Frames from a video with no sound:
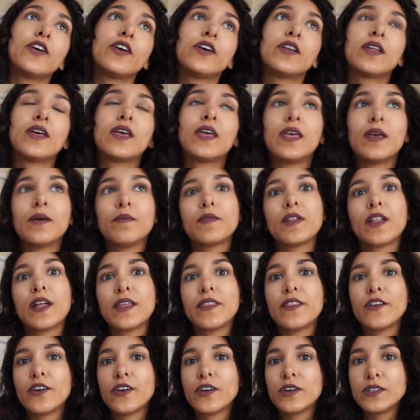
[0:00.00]
and I am
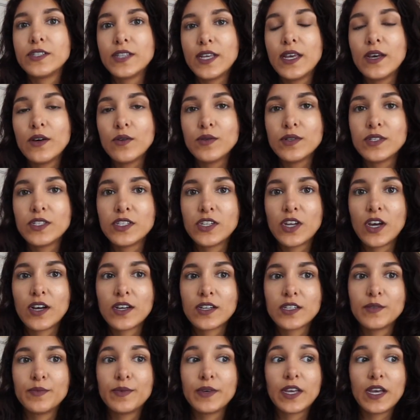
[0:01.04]
glad that her tail was
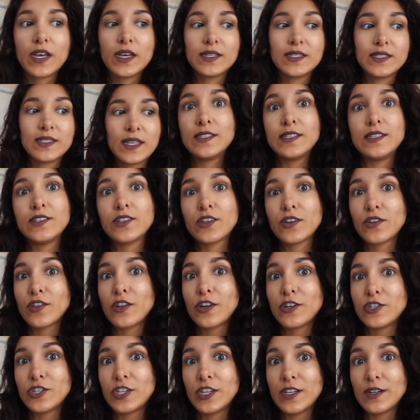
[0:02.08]
docked because these are
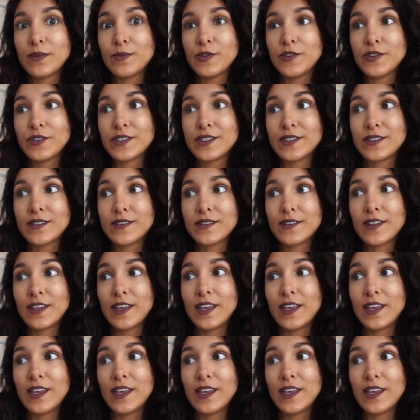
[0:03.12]
large animals